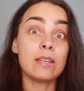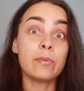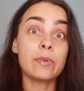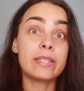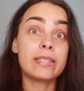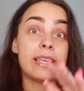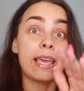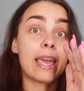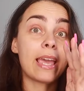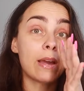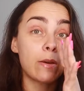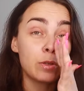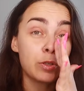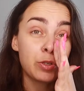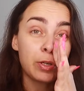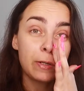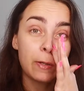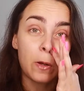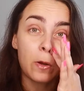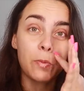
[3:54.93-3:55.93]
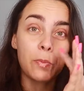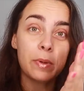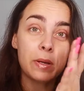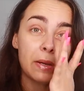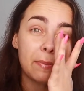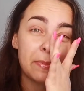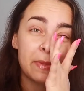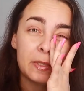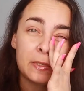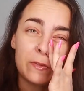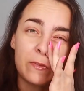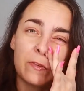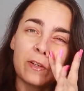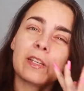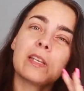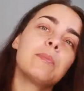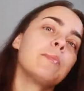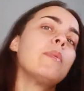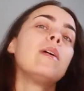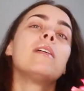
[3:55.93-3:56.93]
i was saying i was trying to open up this
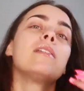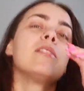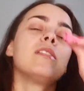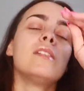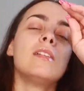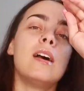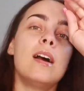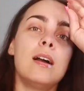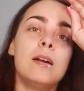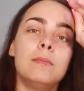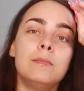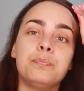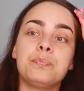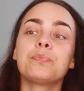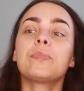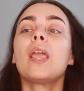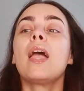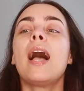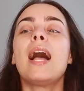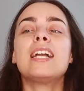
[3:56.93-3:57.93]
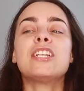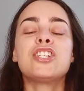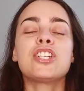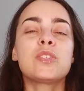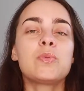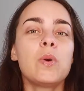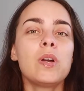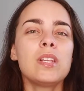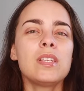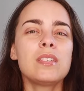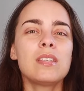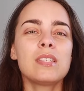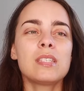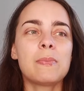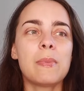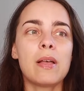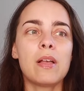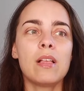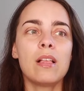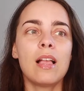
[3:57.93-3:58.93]
freaking bottle um, i just wanted to
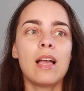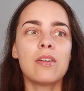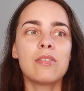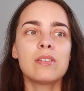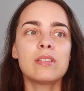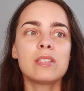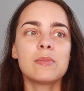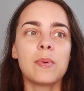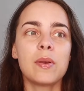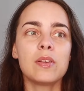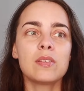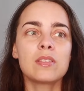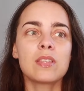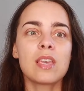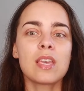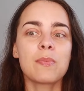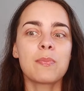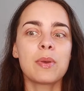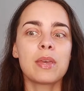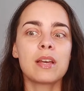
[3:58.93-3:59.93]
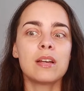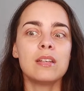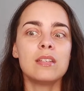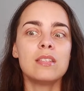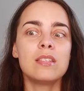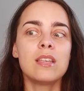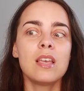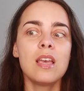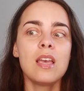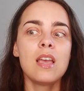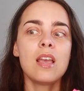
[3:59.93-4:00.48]
smell how this smells like because